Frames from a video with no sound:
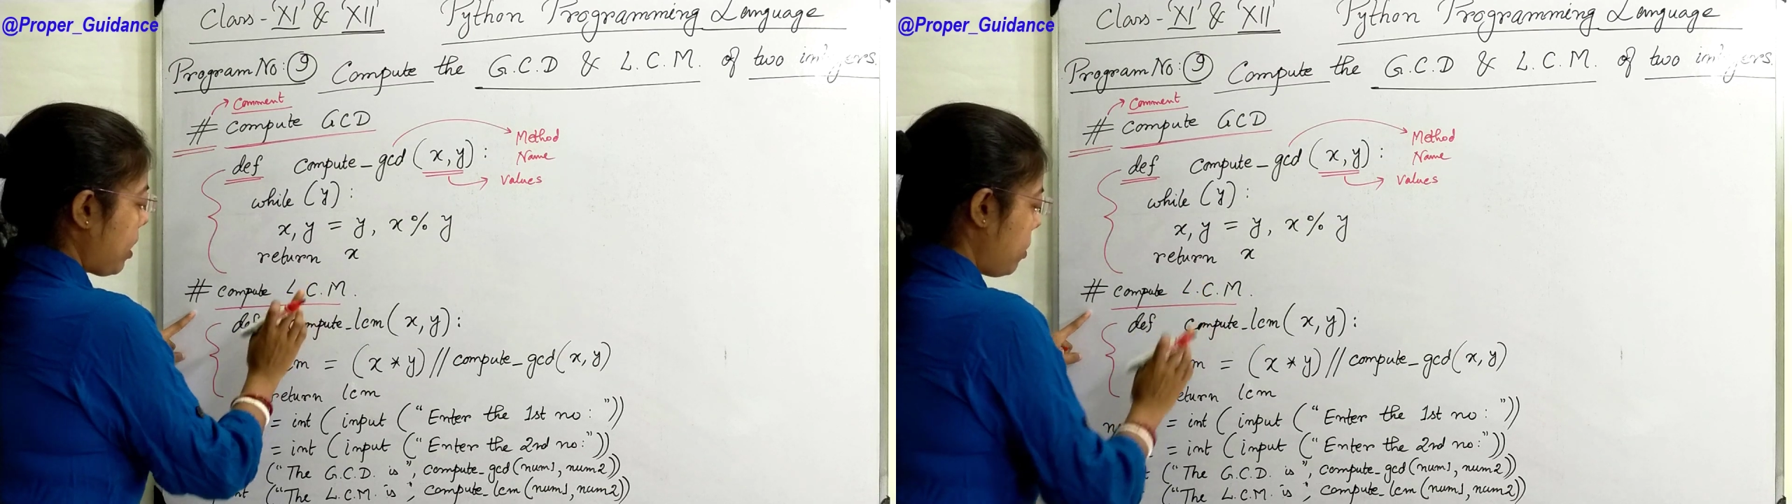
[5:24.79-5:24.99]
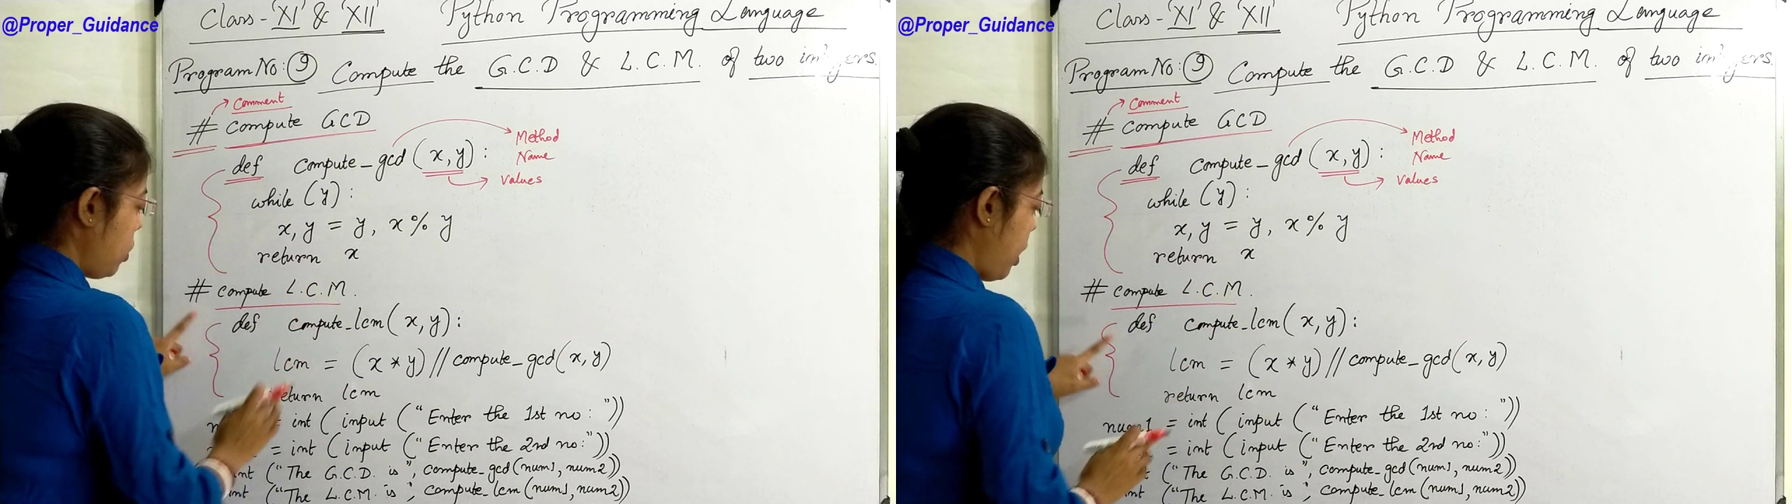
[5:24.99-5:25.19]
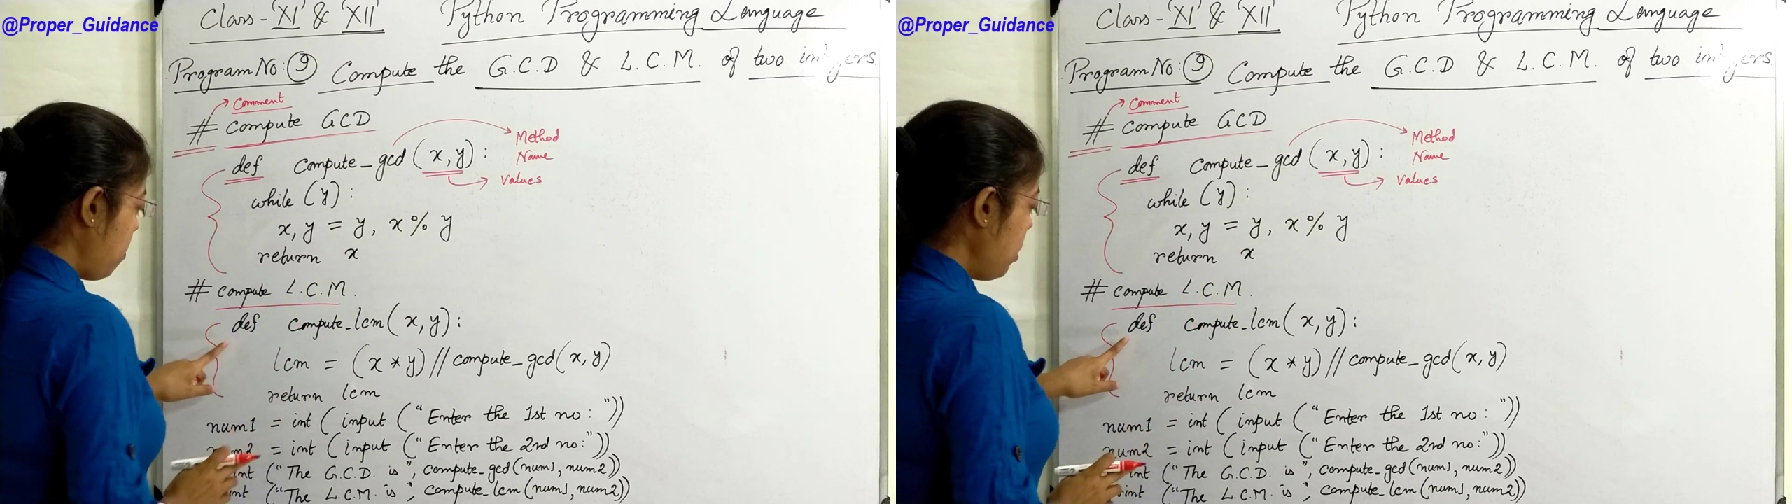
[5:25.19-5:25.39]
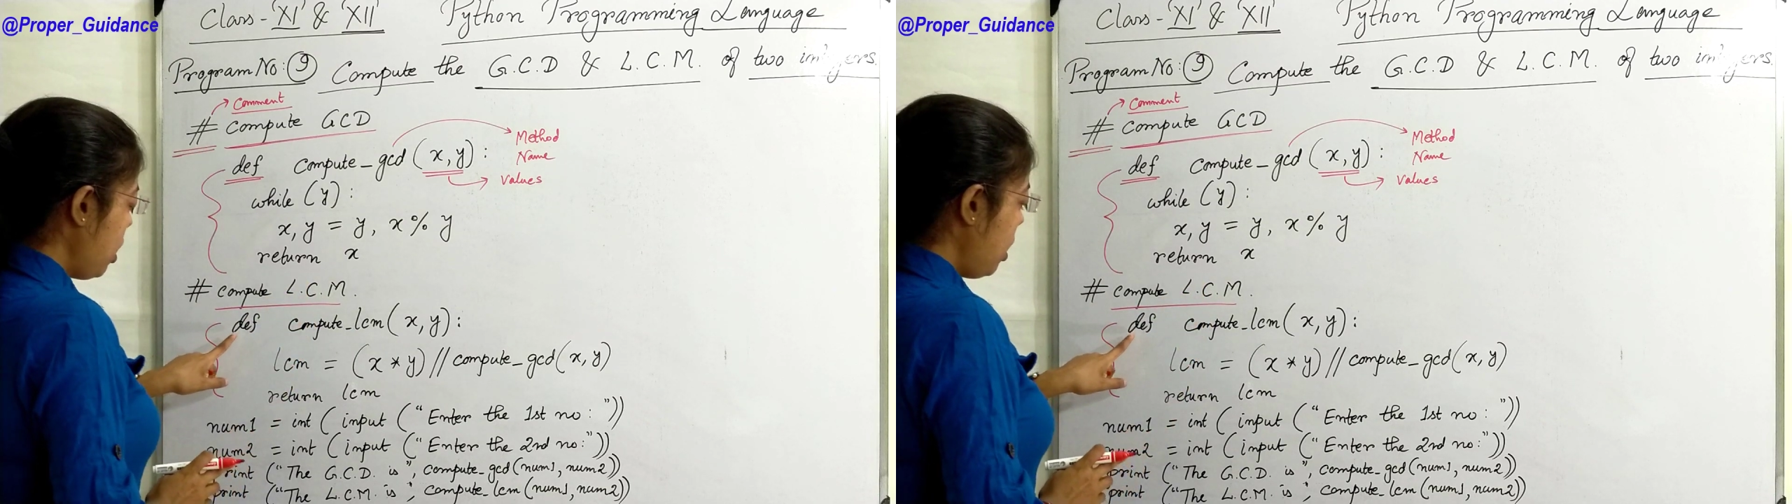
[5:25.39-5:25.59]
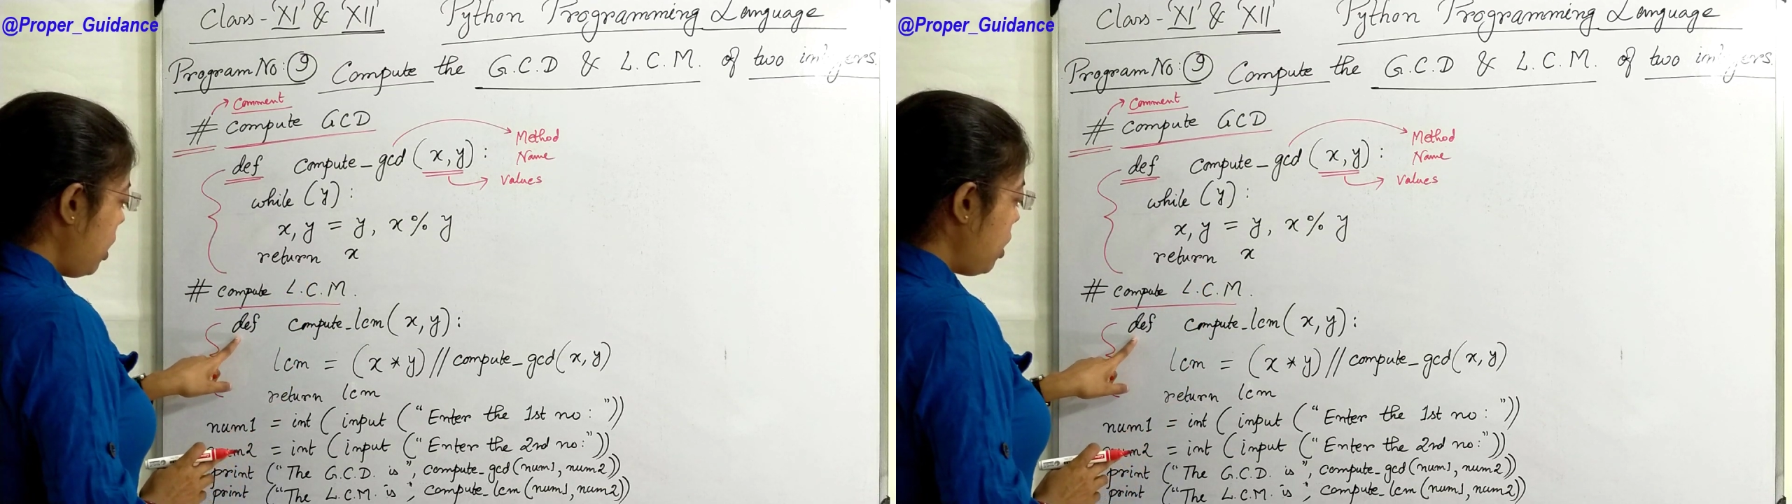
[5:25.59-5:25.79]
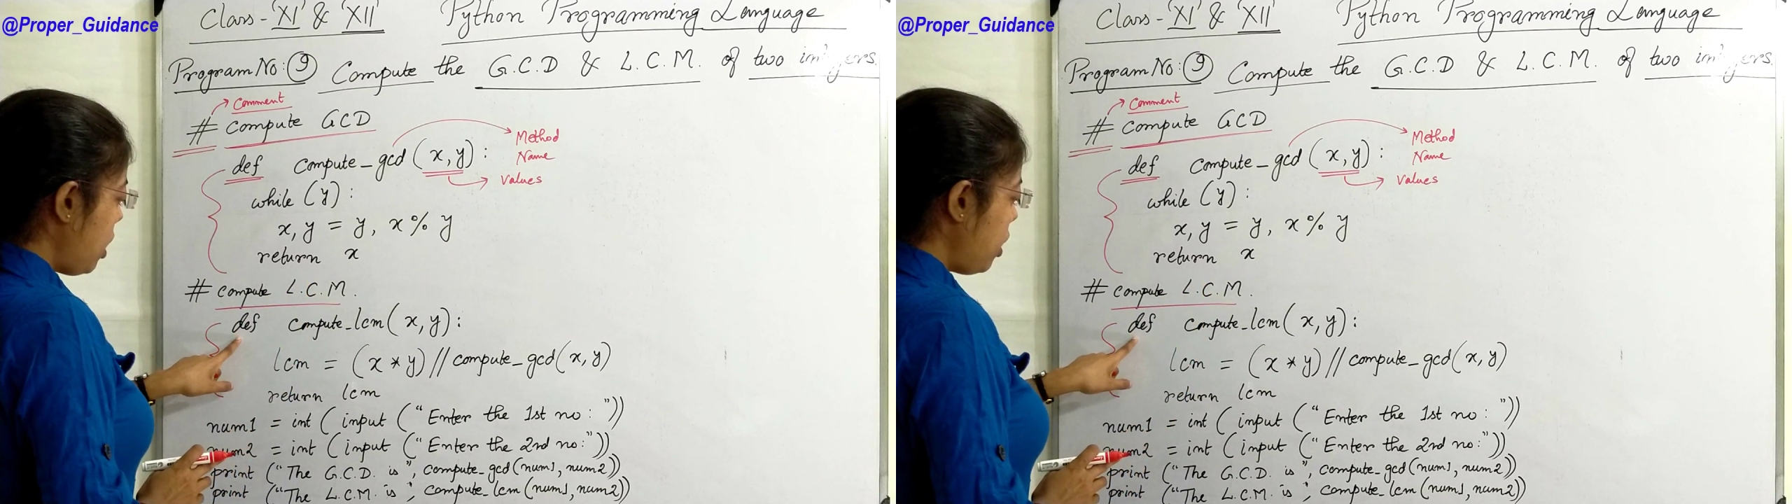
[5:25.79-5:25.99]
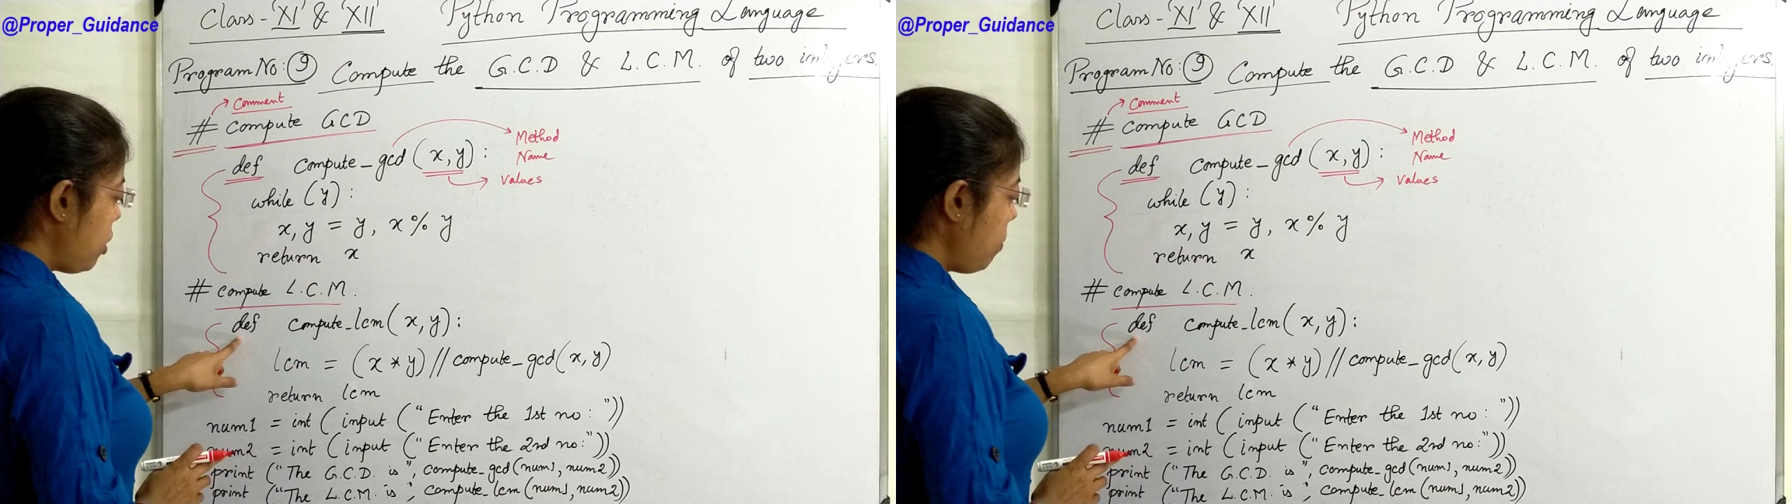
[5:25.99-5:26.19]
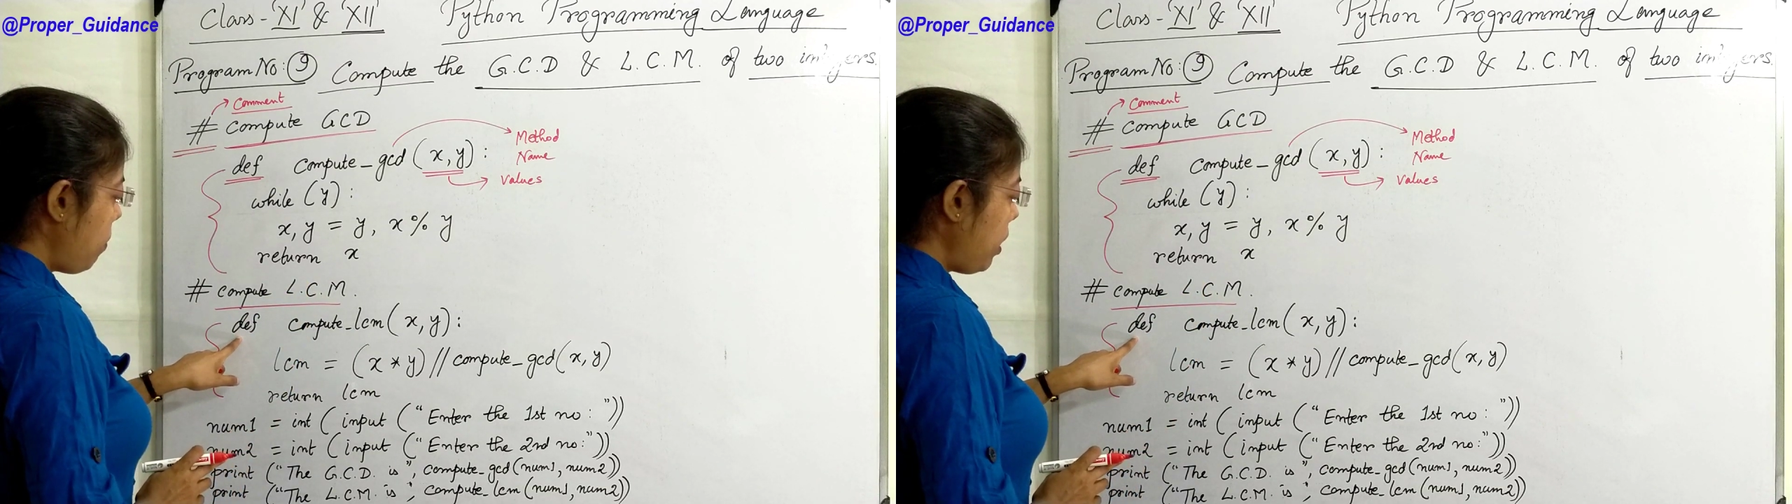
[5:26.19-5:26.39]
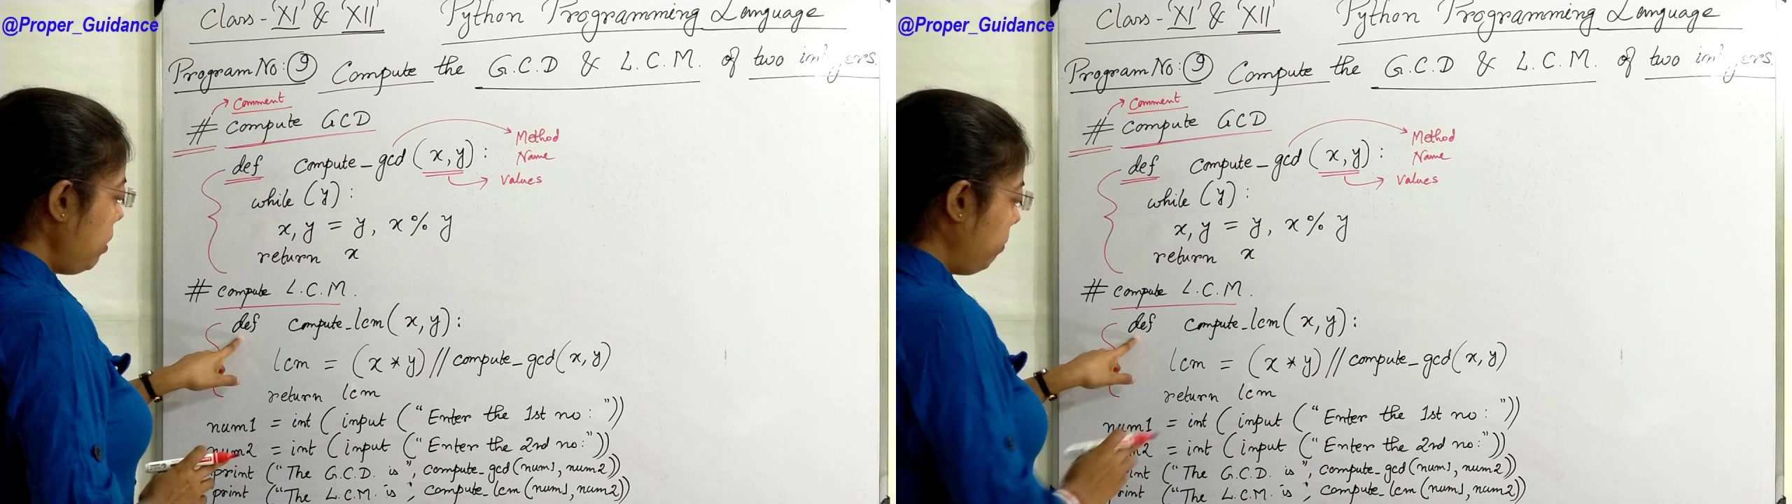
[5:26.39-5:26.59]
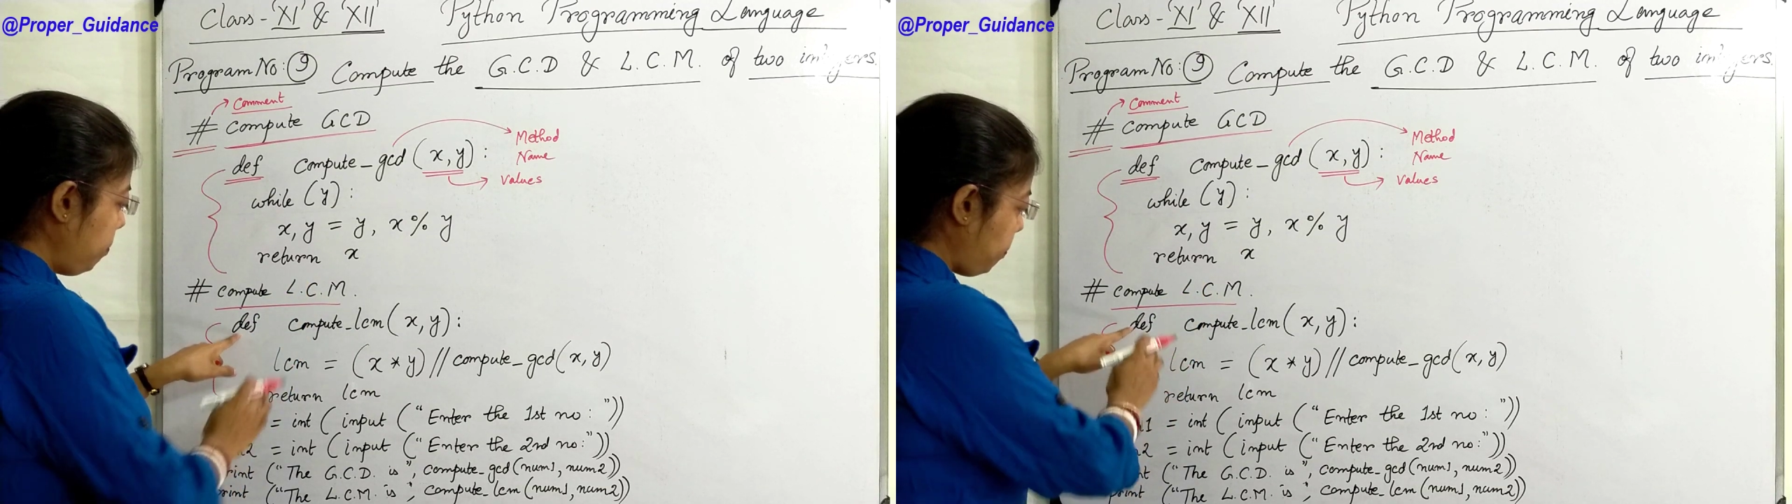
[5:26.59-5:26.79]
LCM. Define